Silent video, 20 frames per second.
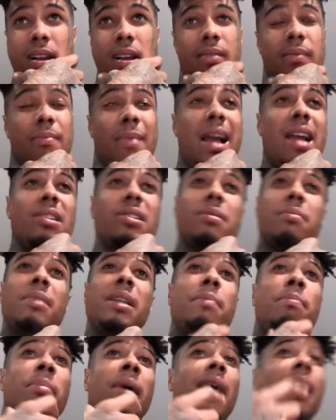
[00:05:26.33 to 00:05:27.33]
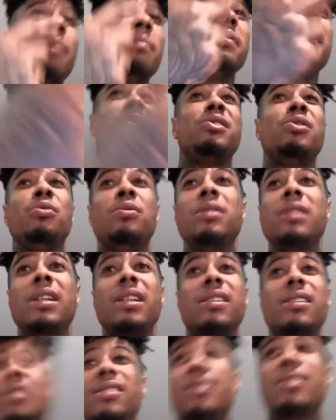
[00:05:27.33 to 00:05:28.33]
Imagine me popping it to a
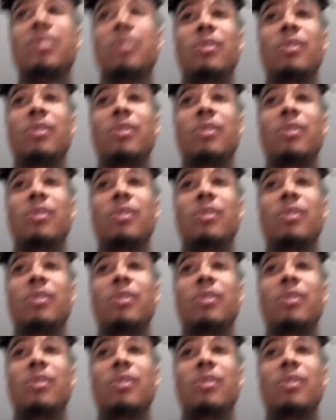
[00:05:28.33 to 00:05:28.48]
nigga